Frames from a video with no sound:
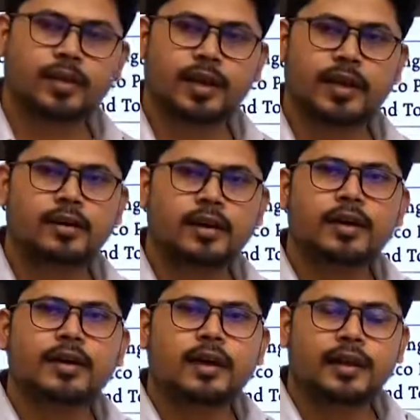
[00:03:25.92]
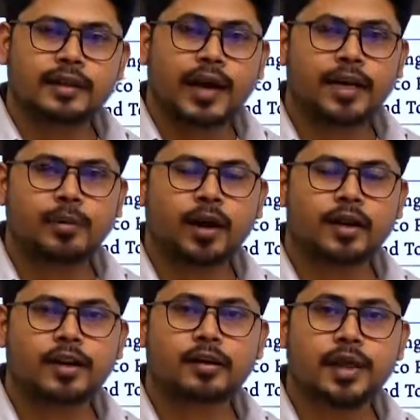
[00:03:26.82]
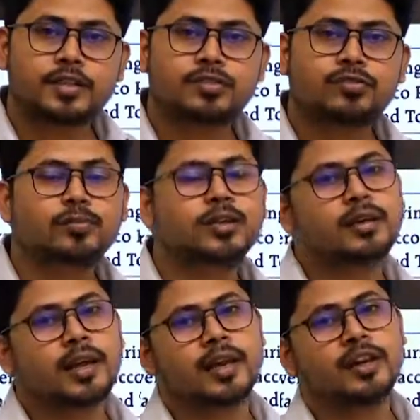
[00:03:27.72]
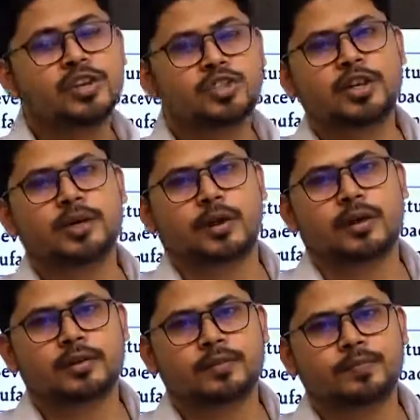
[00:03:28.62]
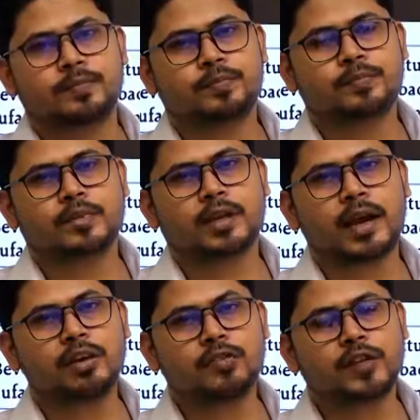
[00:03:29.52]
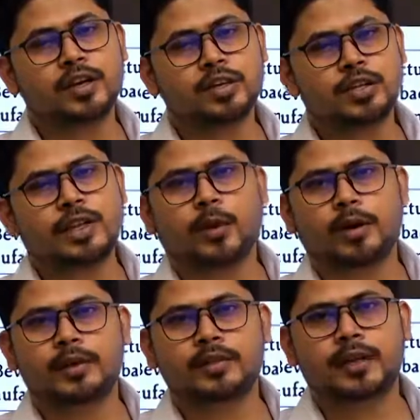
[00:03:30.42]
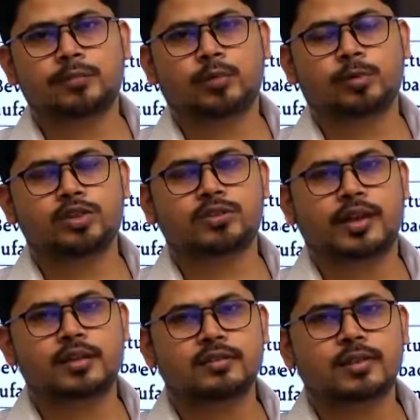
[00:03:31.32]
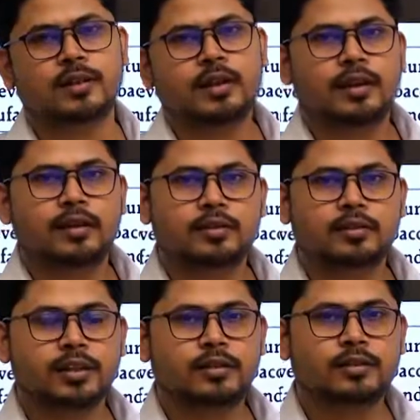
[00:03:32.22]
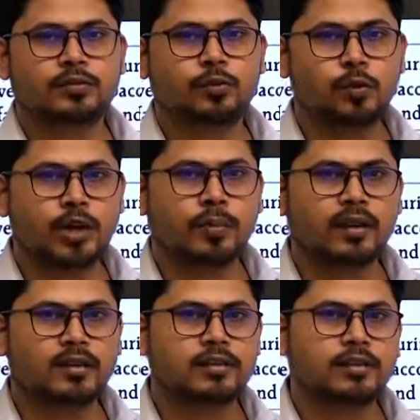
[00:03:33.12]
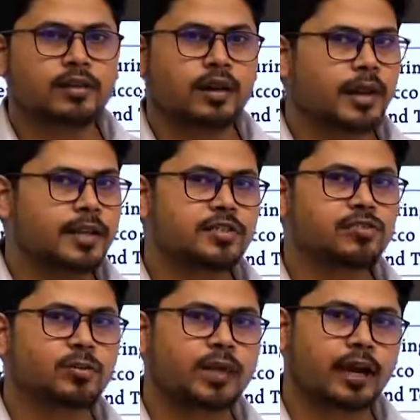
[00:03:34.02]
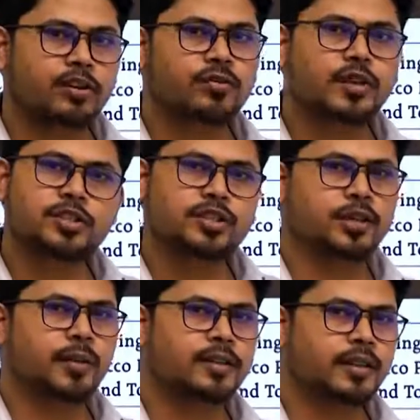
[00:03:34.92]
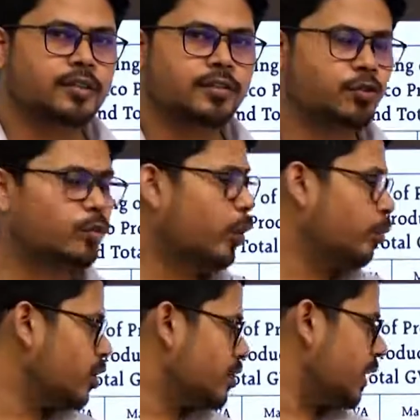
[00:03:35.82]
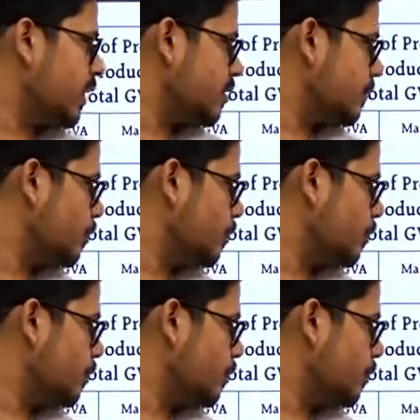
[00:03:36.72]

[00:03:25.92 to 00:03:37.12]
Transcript: and that demand arises from the energy demand, the kind of energy requirement that population has. The food demand arises from the kind of energy demand that the population has.